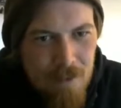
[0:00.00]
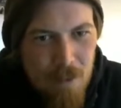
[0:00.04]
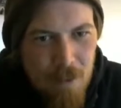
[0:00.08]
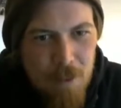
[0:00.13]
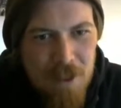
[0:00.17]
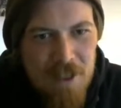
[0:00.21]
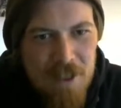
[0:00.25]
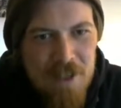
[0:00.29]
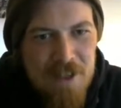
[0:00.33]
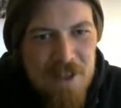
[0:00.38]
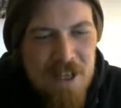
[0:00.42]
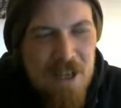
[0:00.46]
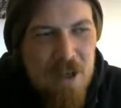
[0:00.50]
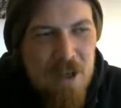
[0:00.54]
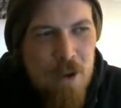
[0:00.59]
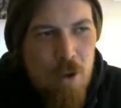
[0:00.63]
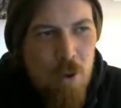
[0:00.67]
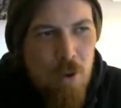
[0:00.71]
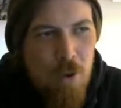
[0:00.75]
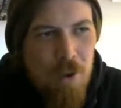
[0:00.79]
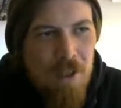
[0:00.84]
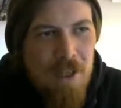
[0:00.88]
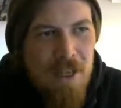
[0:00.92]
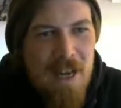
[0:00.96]
We're going to see
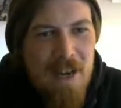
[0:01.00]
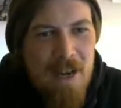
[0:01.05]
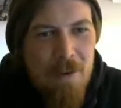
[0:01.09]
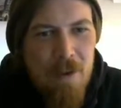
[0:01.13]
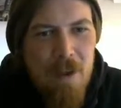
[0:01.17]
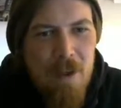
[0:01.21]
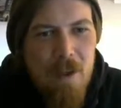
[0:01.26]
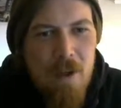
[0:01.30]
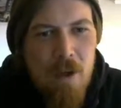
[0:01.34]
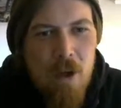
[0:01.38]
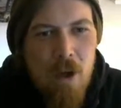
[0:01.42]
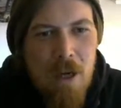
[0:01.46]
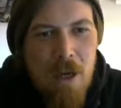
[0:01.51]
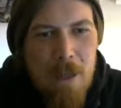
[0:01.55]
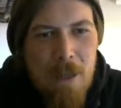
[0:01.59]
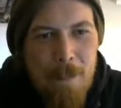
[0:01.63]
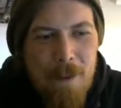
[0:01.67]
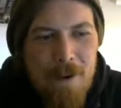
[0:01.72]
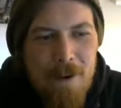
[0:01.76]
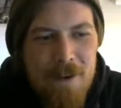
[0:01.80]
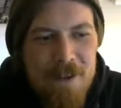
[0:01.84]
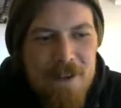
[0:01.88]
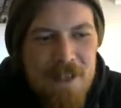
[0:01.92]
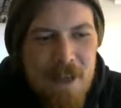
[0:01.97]
corner now. Got to get
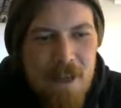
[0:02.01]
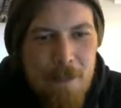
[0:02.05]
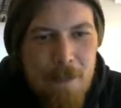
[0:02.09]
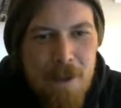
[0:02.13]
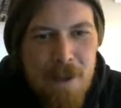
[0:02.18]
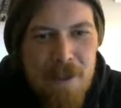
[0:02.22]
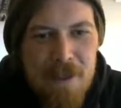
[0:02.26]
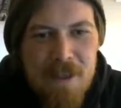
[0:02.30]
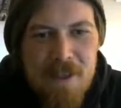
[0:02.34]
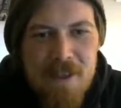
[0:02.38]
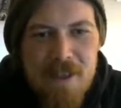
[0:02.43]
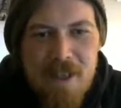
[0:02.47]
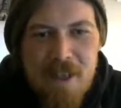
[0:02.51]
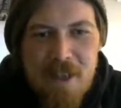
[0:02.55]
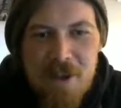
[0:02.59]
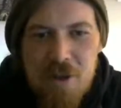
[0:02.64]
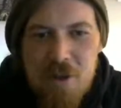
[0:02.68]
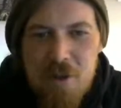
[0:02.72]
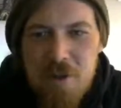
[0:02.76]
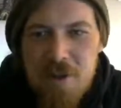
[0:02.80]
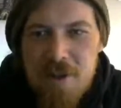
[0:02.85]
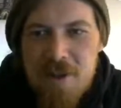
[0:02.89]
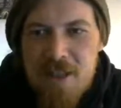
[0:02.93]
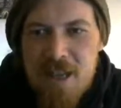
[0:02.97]
better at set pieces.
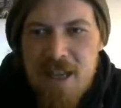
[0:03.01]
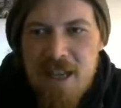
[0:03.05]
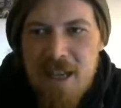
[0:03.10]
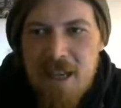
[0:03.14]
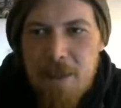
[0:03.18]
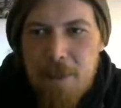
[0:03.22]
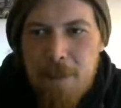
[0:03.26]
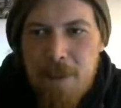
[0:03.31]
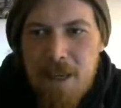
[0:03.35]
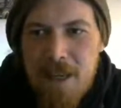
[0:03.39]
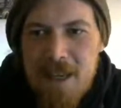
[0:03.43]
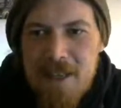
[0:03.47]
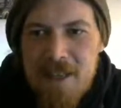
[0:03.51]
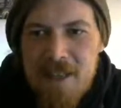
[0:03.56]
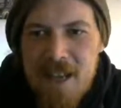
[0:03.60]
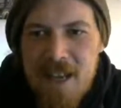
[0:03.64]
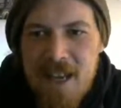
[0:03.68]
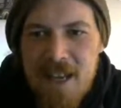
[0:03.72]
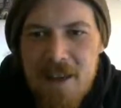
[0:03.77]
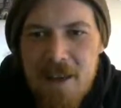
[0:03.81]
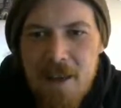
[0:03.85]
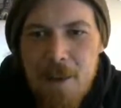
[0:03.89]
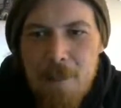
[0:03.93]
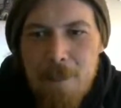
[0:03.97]
Session on to take it. Plays
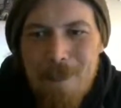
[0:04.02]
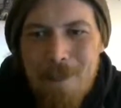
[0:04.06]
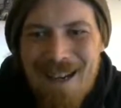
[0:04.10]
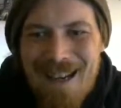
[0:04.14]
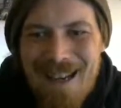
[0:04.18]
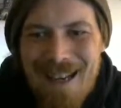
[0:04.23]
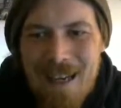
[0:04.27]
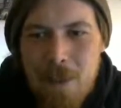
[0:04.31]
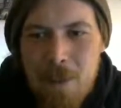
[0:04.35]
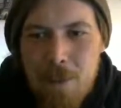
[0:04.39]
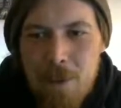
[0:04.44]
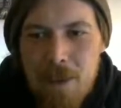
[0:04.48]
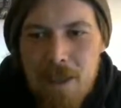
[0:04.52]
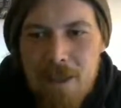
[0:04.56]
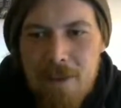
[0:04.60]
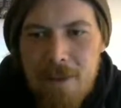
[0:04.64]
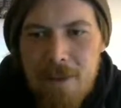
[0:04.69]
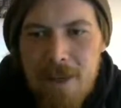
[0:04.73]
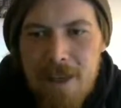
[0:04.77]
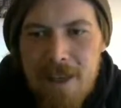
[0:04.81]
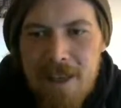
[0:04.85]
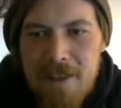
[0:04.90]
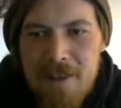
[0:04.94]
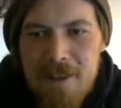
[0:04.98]
it in. McCann with a
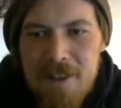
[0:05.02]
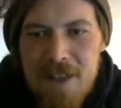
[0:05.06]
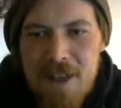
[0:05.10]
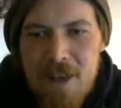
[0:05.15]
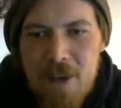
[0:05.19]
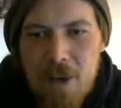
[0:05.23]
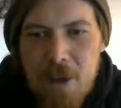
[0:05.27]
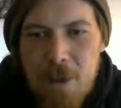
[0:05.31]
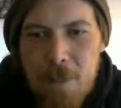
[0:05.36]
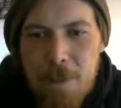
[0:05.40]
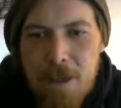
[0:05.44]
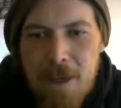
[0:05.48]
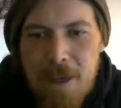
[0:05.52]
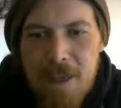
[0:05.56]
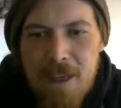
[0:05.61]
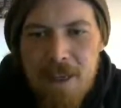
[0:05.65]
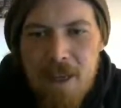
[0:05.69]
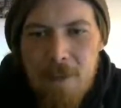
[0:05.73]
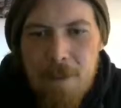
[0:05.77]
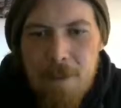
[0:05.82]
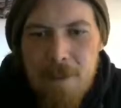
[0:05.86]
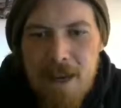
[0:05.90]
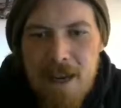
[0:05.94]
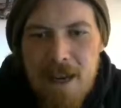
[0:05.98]
clearing header. Dazelle could pick it
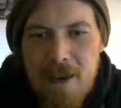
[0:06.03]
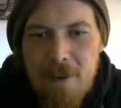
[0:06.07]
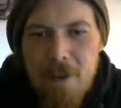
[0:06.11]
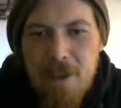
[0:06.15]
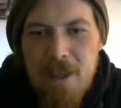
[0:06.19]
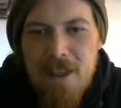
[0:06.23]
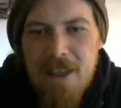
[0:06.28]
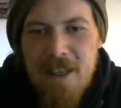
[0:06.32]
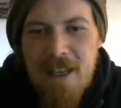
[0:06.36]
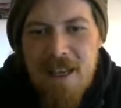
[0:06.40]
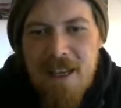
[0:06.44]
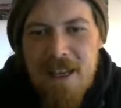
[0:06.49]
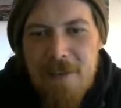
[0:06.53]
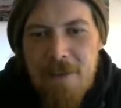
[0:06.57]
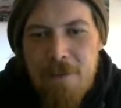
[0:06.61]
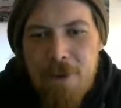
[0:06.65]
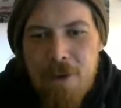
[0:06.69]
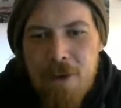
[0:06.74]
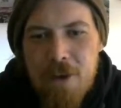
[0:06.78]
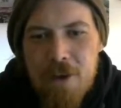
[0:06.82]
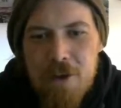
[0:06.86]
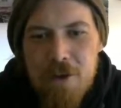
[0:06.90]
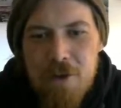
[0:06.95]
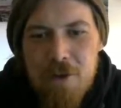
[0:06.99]
up now. Can he
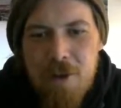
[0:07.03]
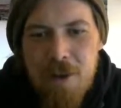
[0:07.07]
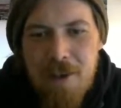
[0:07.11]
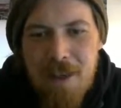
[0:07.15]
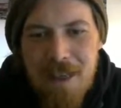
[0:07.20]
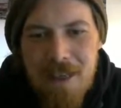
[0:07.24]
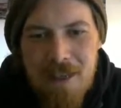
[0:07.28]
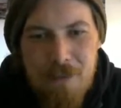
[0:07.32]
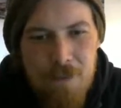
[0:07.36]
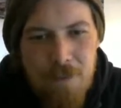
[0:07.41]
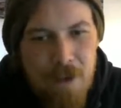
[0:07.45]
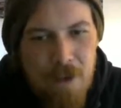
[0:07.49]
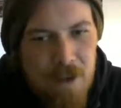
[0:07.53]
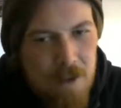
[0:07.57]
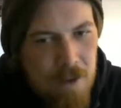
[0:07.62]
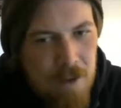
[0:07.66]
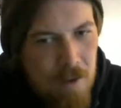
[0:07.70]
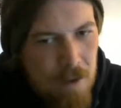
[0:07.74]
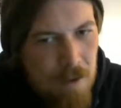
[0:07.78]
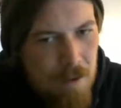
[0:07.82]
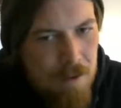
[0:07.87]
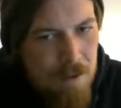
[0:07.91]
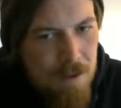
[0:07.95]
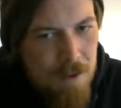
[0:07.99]
find a striker? He can find
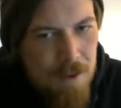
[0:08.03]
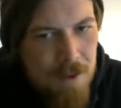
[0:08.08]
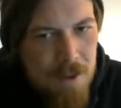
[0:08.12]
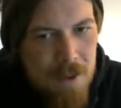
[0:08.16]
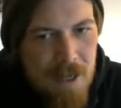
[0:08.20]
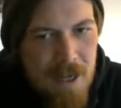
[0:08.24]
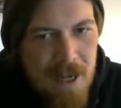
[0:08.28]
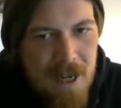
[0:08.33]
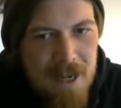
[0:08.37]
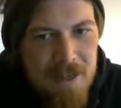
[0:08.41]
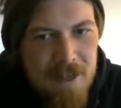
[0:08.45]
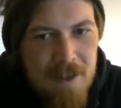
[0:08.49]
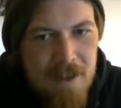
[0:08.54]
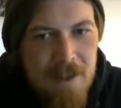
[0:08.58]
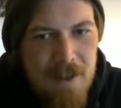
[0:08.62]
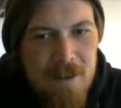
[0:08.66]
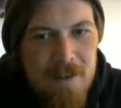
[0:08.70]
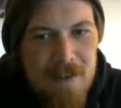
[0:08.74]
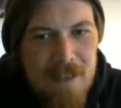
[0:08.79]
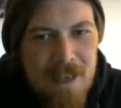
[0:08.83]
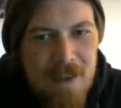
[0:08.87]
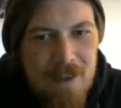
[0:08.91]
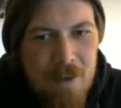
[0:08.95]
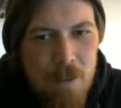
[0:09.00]
Hughes instead.
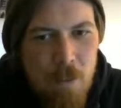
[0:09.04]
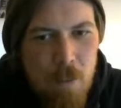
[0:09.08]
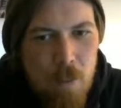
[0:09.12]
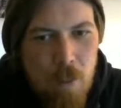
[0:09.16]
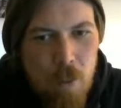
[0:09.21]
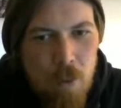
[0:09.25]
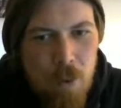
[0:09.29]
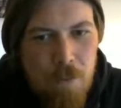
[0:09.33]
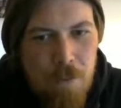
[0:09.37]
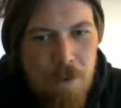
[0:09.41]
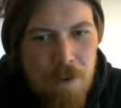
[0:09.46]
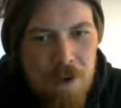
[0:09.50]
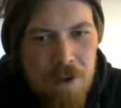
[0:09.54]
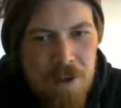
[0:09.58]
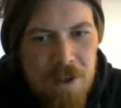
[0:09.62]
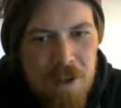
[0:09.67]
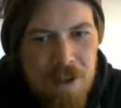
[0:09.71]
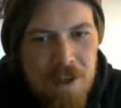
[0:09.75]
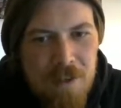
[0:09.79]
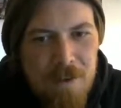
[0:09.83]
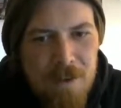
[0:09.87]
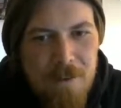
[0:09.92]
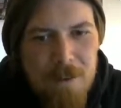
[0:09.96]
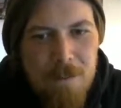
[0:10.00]
Down to
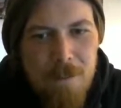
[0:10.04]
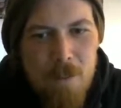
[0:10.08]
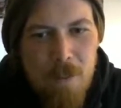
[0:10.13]
Wolfenden.